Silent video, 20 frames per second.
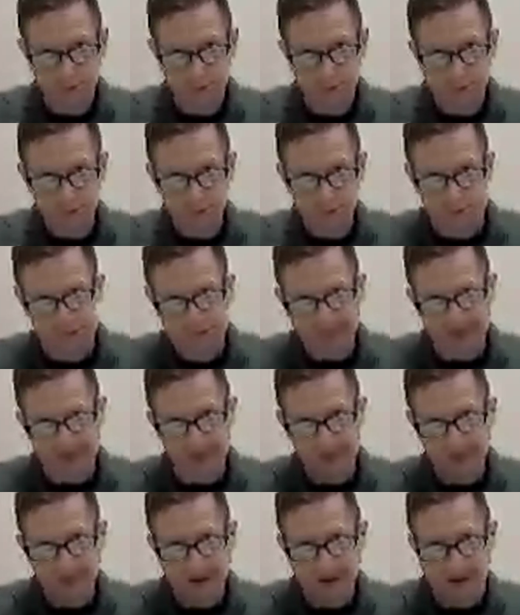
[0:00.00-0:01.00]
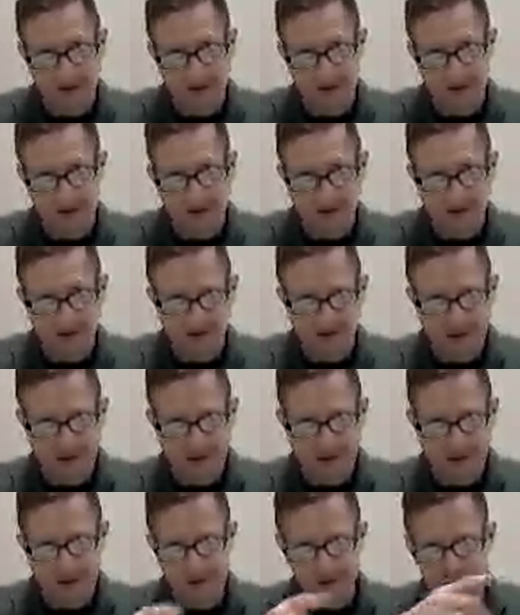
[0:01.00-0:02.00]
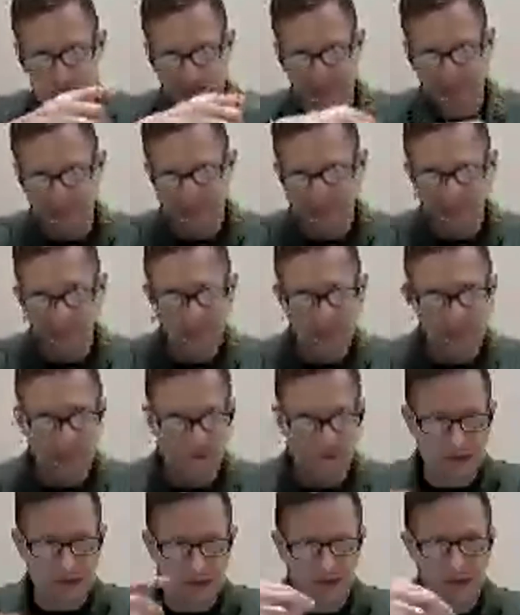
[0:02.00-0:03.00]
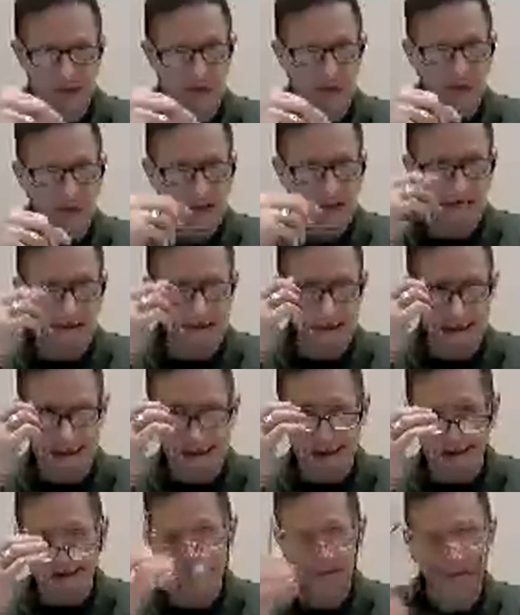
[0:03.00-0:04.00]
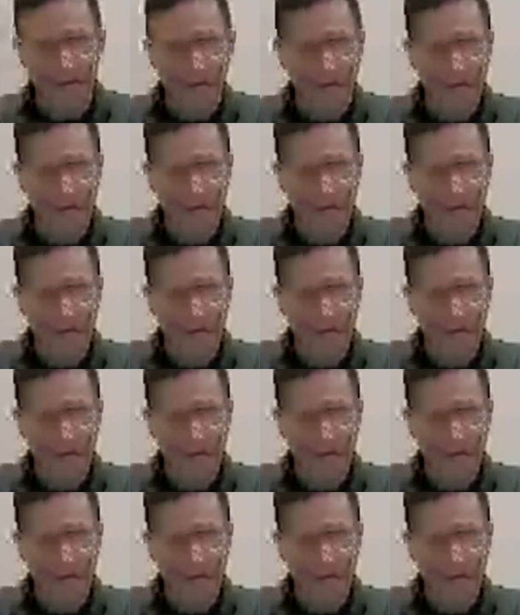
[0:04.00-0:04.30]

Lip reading: Just get to the stop, get on the bus. You skip the line at the gate.